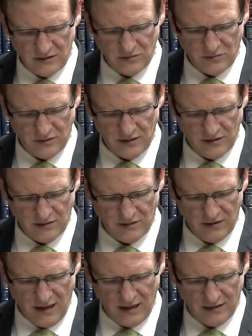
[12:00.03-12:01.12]
to where or
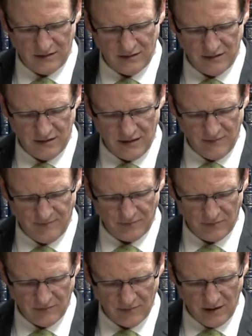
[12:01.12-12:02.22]
not he,
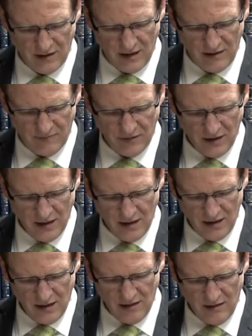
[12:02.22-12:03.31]
uh,
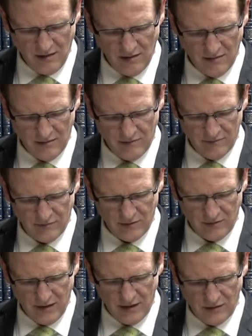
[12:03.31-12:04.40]
he uh,
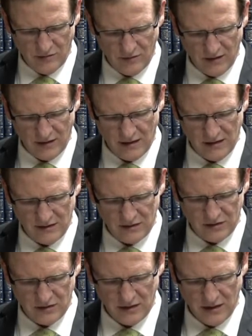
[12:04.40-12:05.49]
reigned during
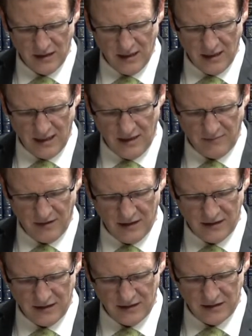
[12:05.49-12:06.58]
his
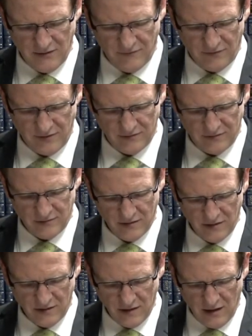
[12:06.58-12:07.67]
liability is different,
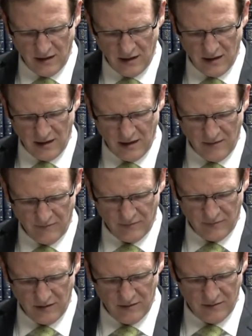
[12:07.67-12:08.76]
um,
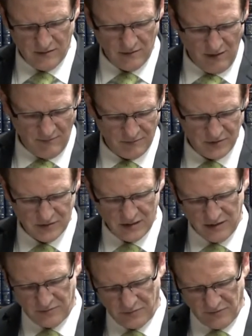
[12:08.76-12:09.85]
interrupts
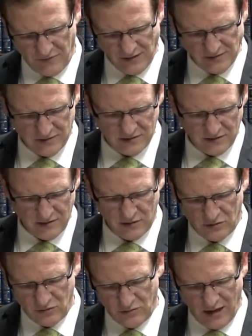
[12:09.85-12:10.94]
and prevents the
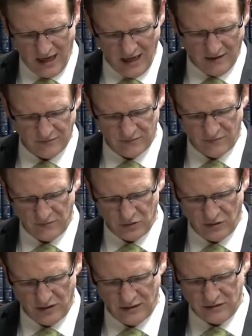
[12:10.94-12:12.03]
two halves from
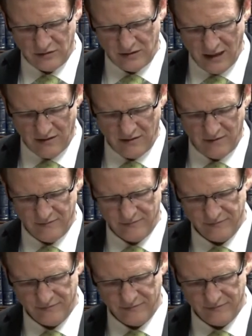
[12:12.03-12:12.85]
joining together.